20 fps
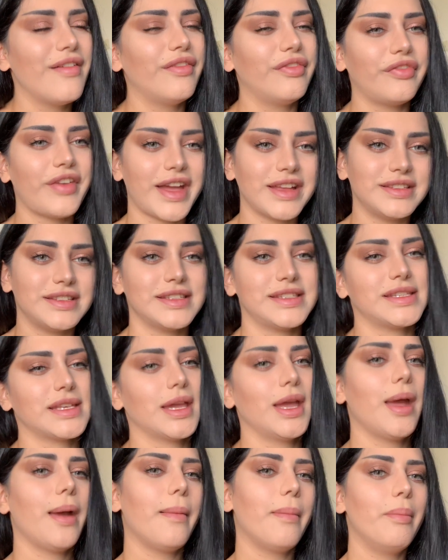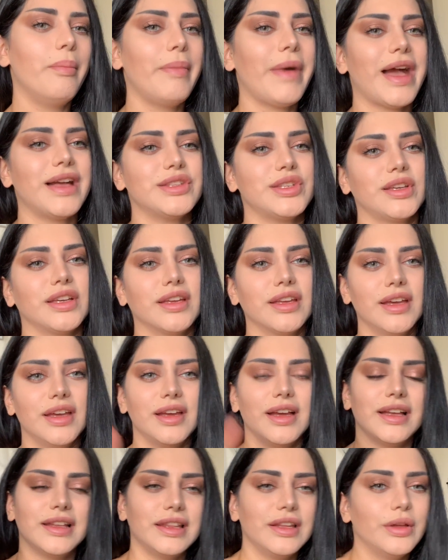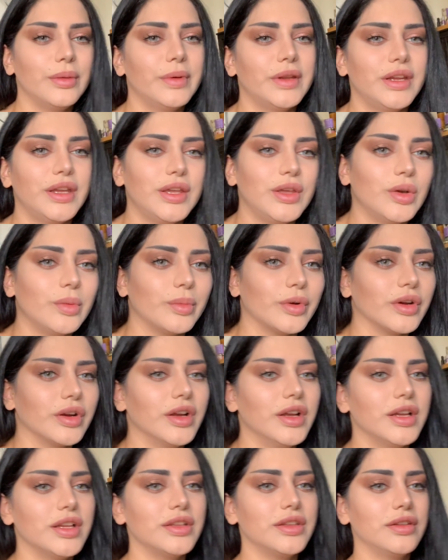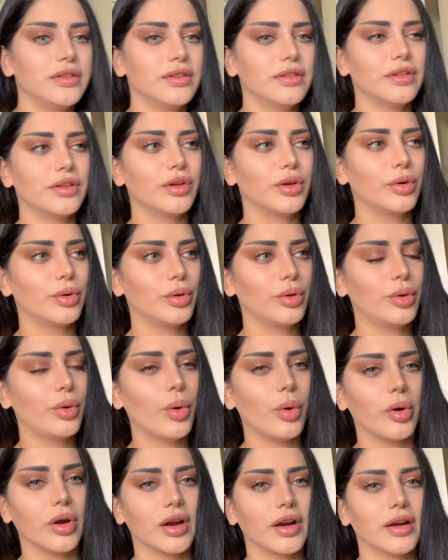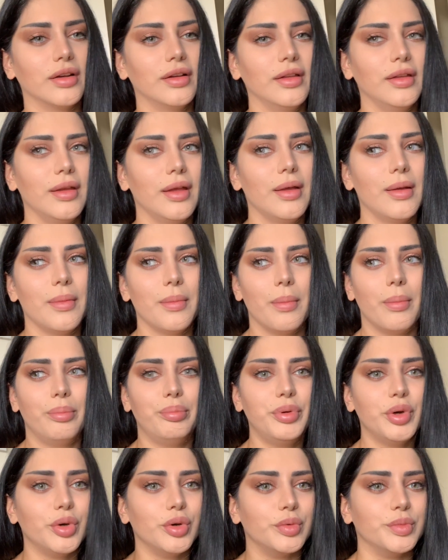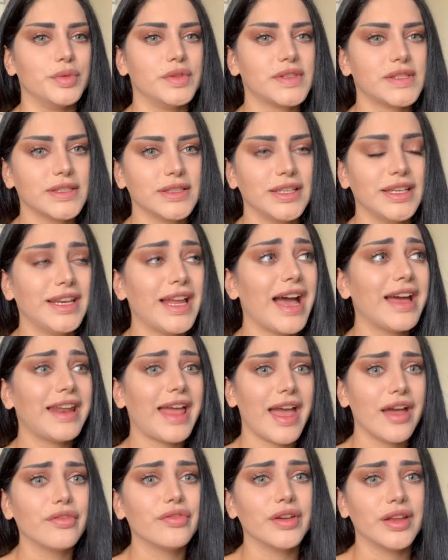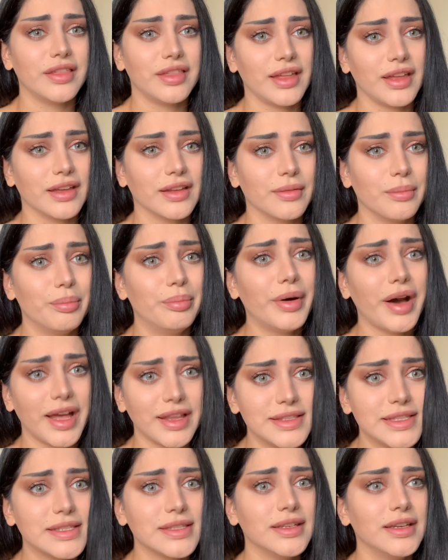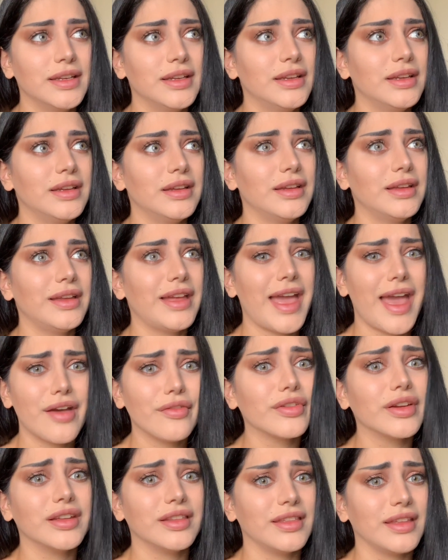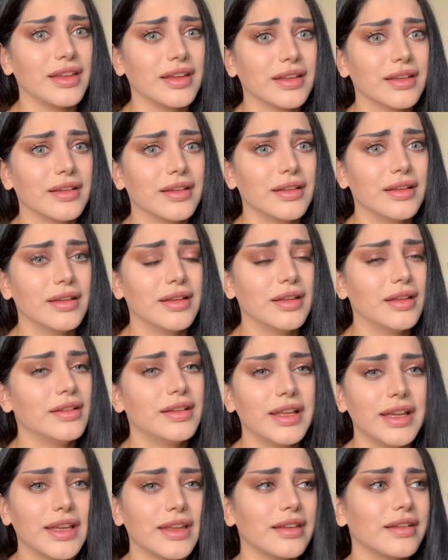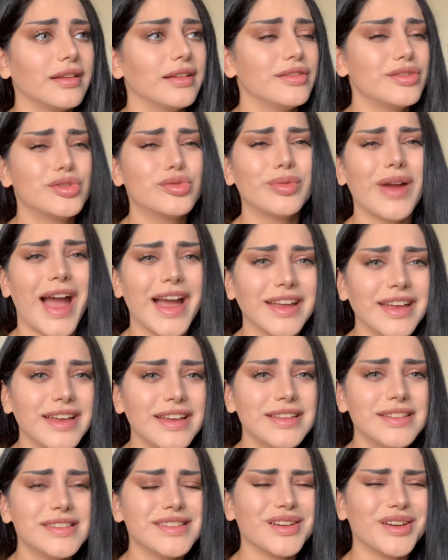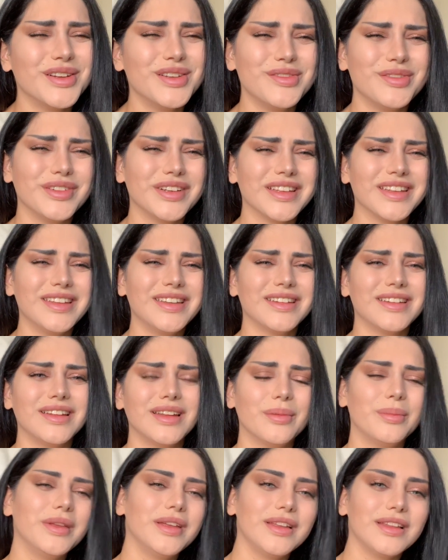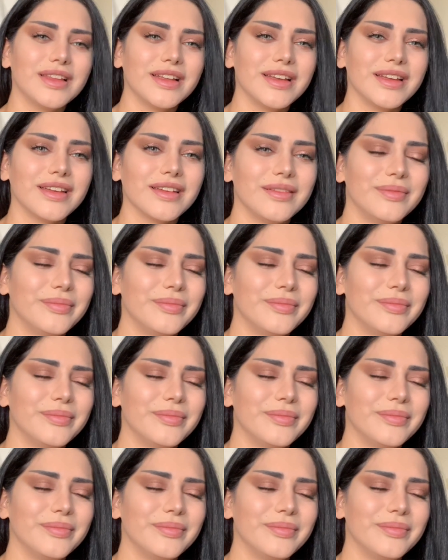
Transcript: fantasy, magic, a little bit of humor, gore, boobs. It had everything, but everything. Like, dragons? Are you fucking kidding me? Like,